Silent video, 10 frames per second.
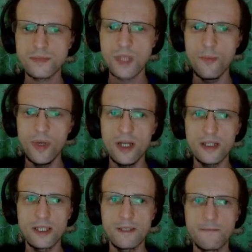
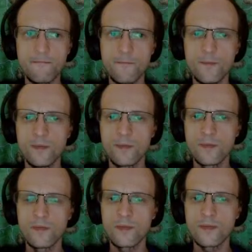but
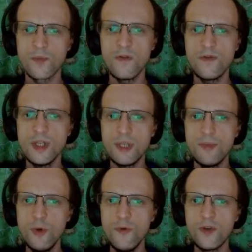this
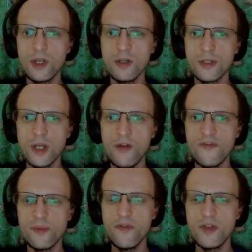move kills off
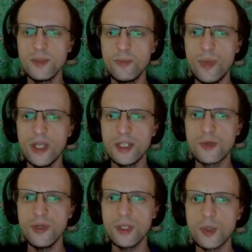some of his best
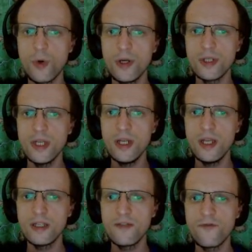green squares in
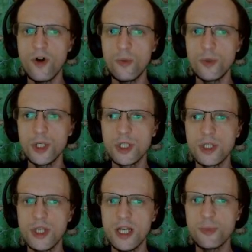his farm, which he's
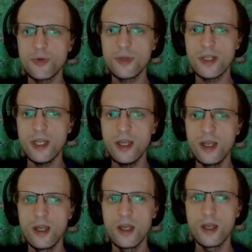desperately
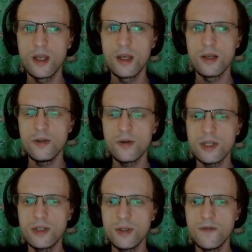looking
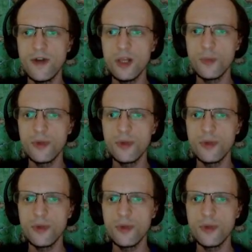to develop.